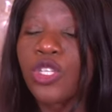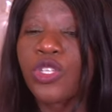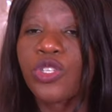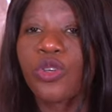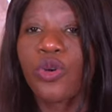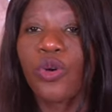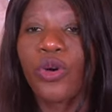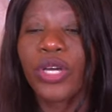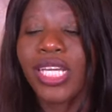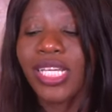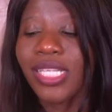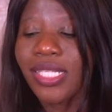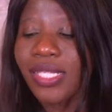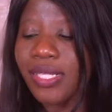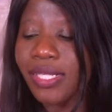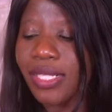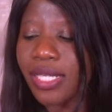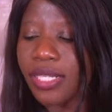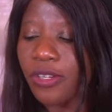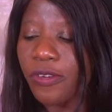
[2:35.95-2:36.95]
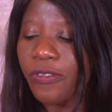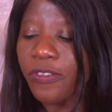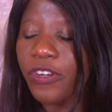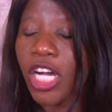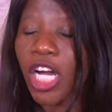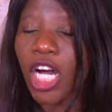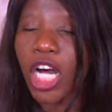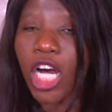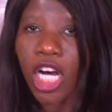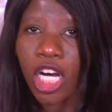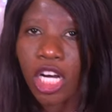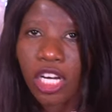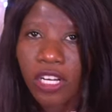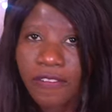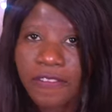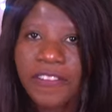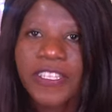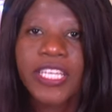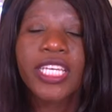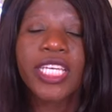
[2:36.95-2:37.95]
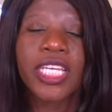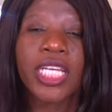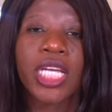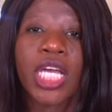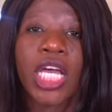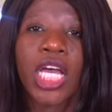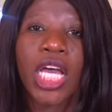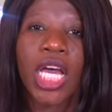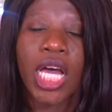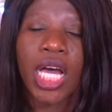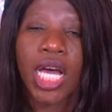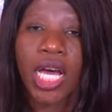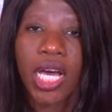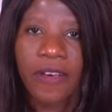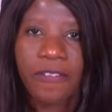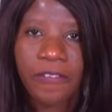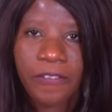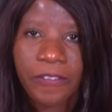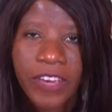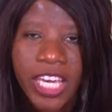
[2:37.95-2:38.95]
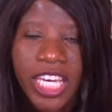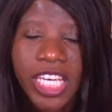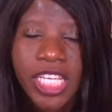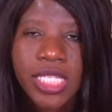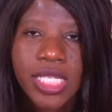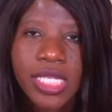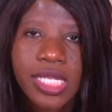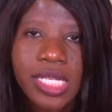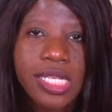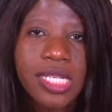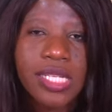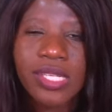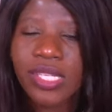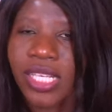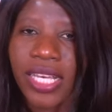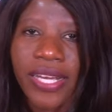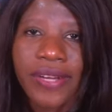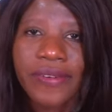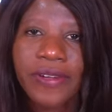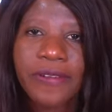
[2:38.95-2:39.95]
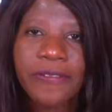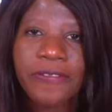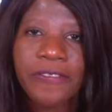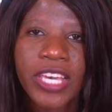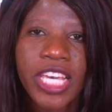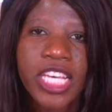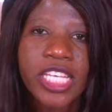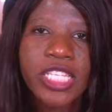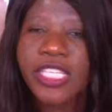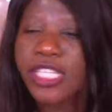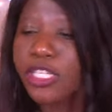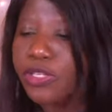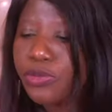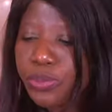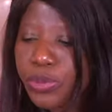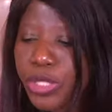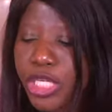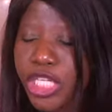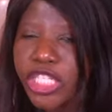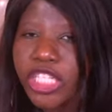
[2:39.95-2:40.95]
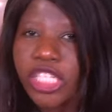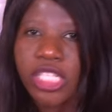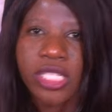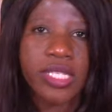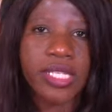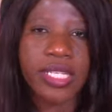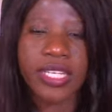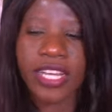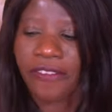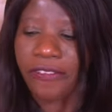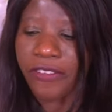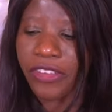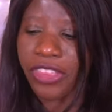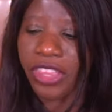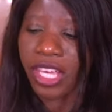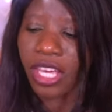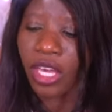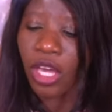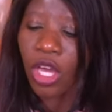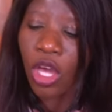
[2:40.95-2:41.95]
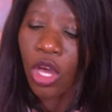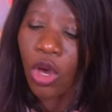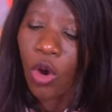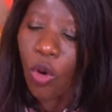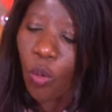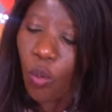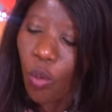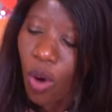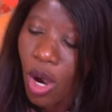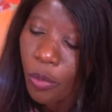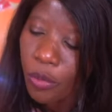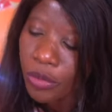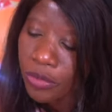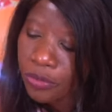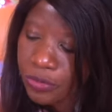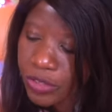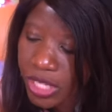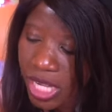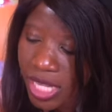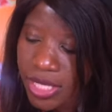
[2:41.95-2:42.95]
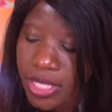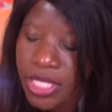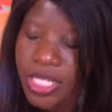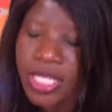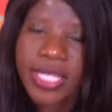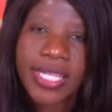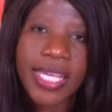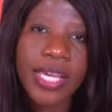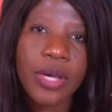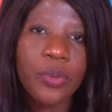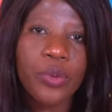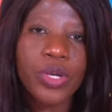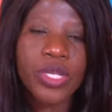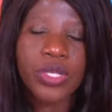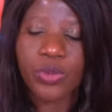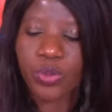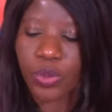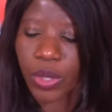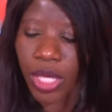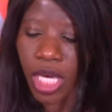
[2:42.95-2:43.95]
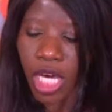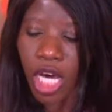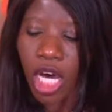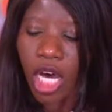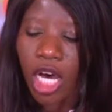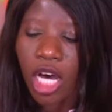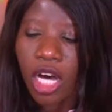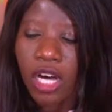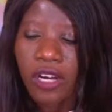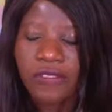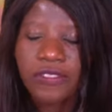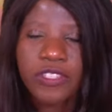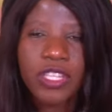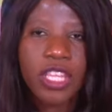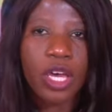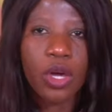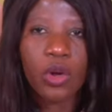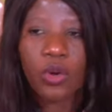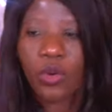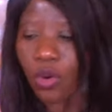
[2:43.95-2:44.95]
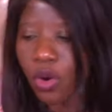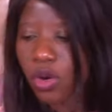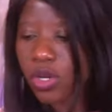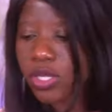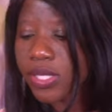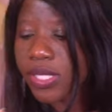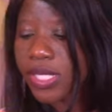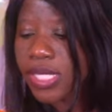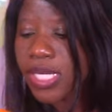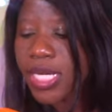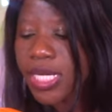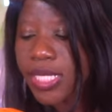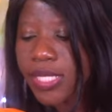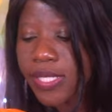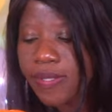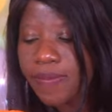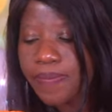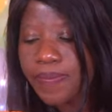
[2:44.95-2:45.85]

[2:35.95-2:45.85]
So instead of carving faces, scary faces, witches and everything, what we've done today was we carved the crosses